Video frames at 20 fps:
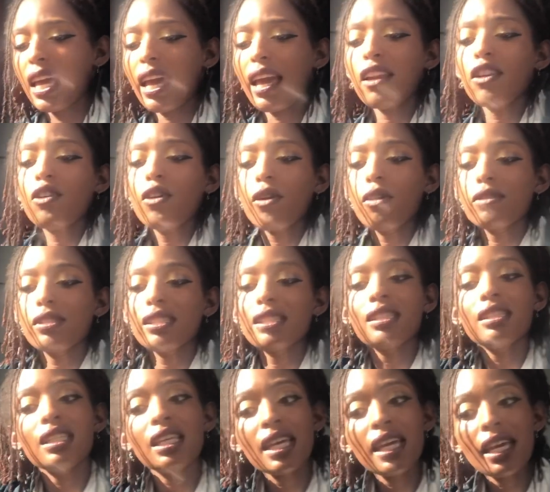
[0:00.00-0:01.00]
And you'll
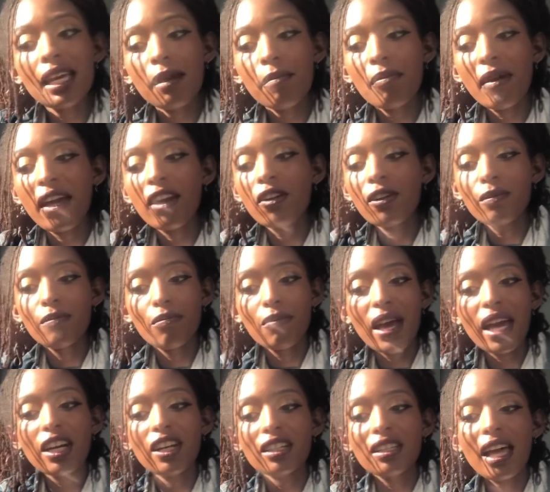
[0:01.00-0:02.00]
see better and
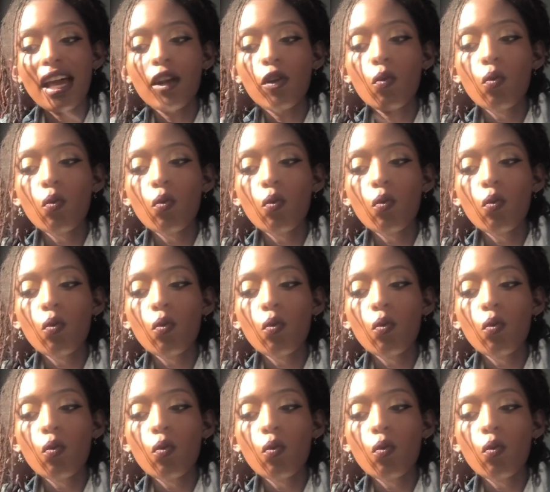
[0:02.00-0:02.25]
better, like,